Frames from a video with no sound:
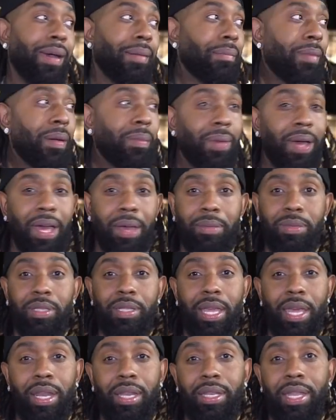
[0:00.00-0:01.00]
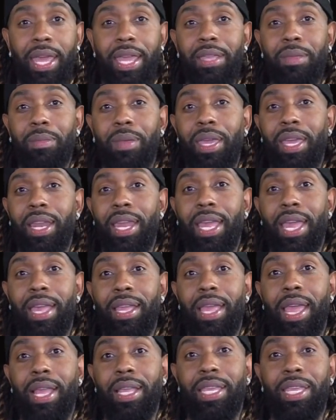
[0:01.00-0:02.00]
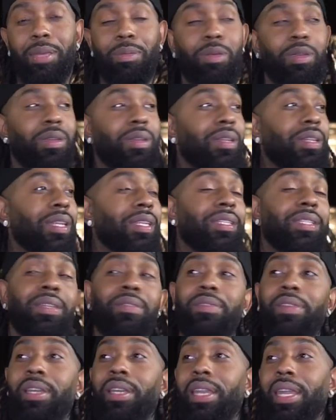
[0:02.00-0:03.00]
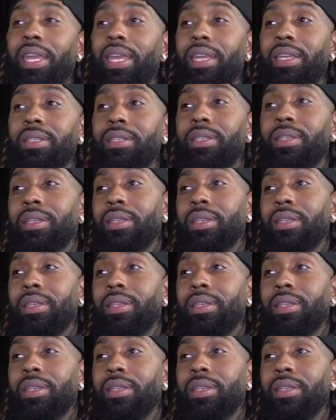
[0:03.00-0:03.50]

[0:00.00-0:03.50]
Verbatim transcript: My mom is not a dyke, man. Like I, I keep hearing that shit for the last